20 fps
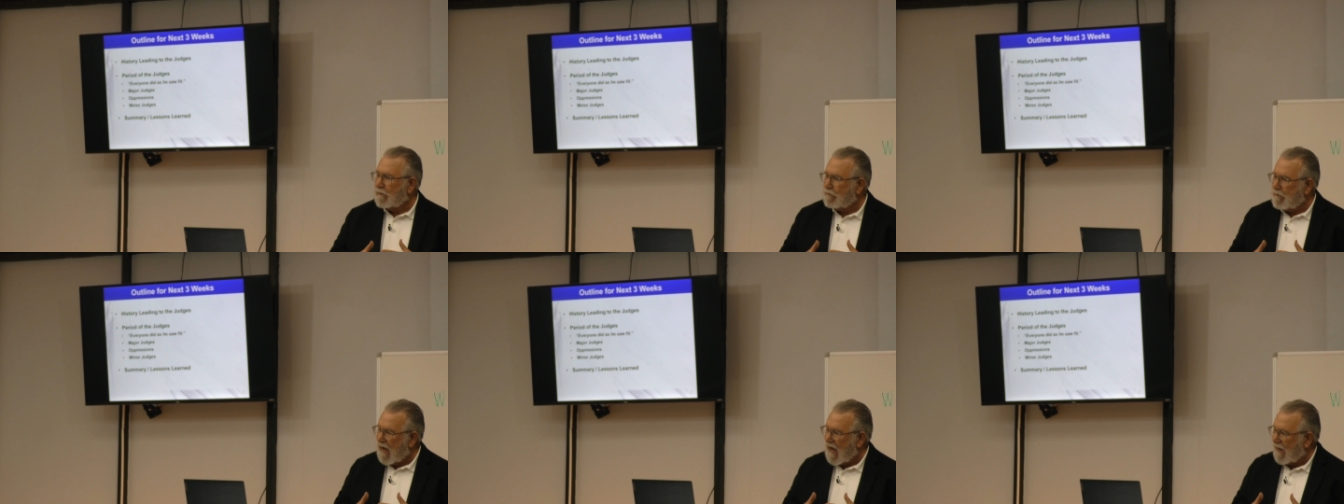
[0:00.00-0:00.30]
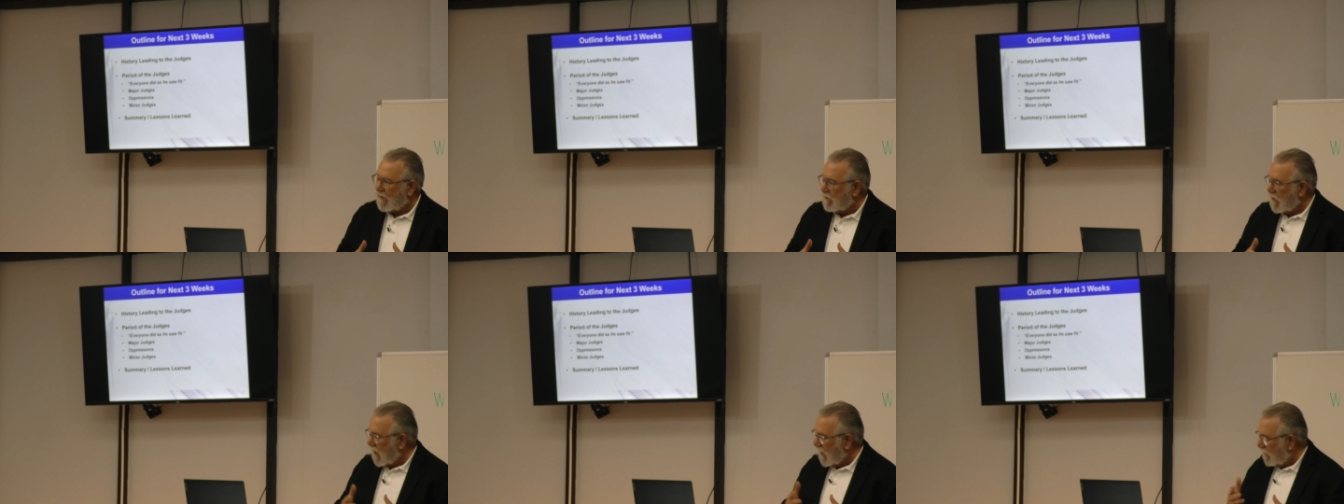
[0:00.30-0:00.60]

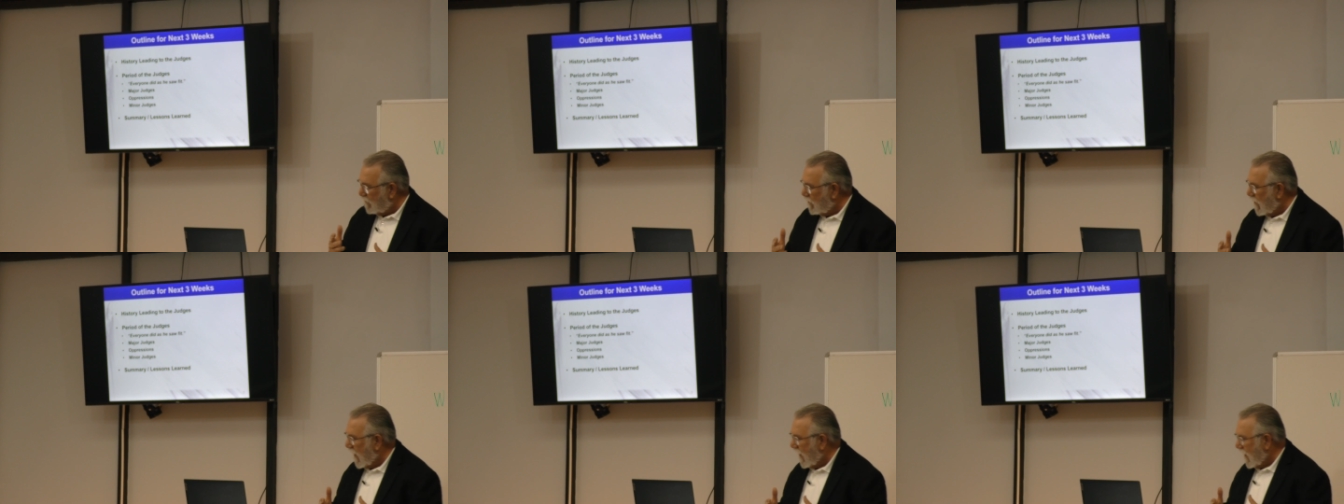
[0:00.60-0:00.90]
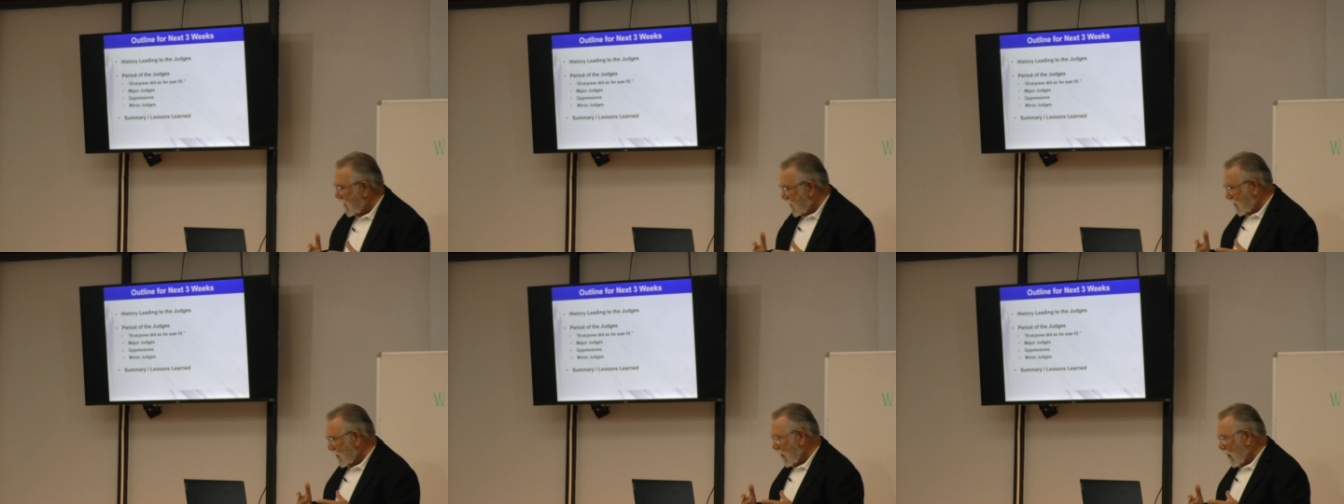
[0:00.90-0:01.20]
bad meat, but
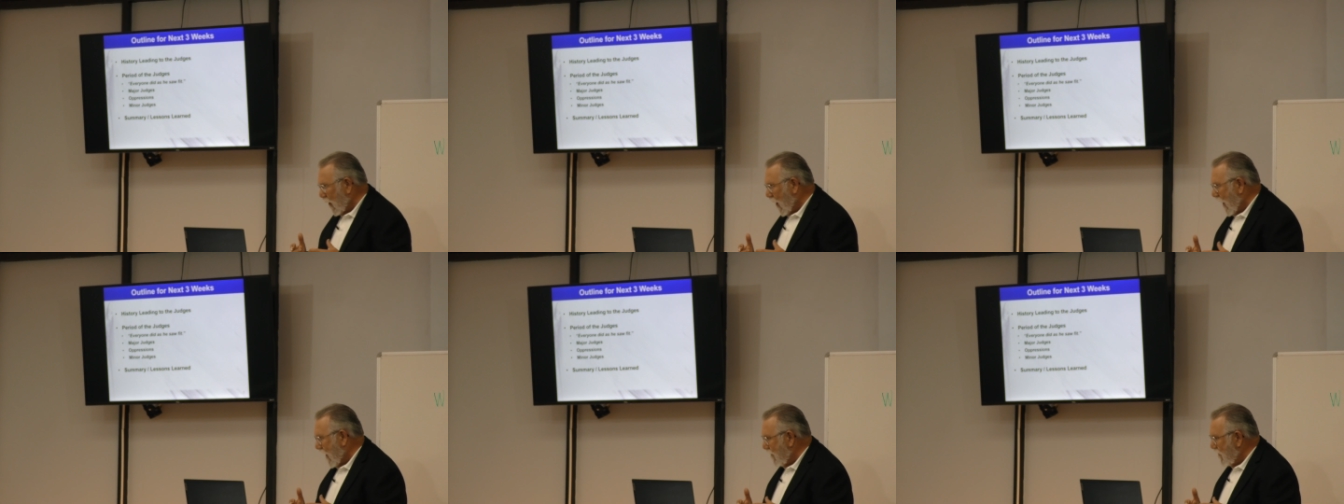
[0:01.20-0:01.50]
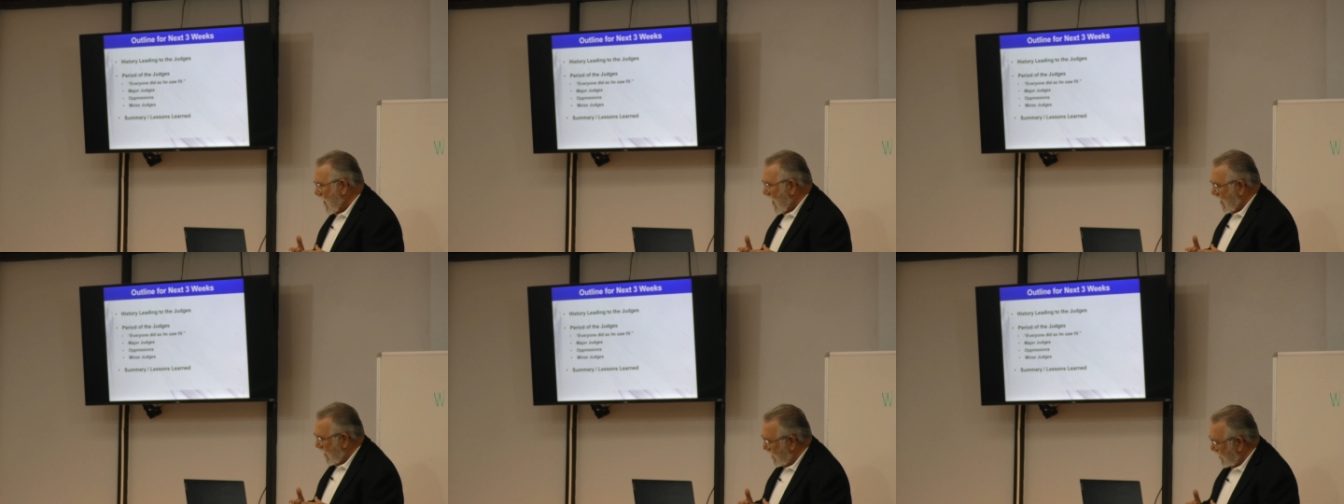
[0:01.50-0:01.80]
it's a lot of
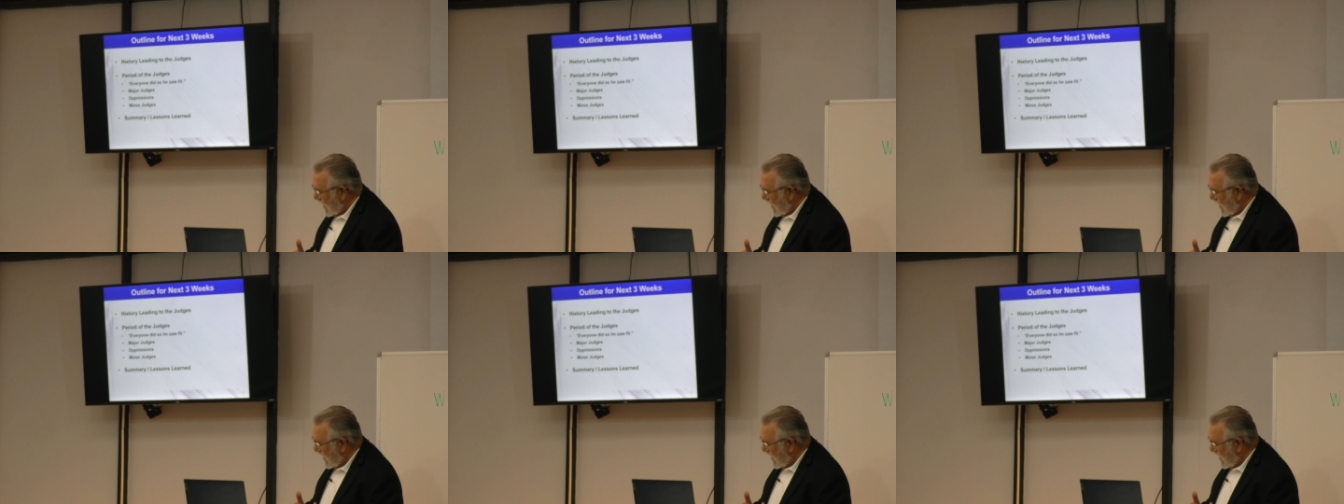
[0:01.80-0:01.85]
meat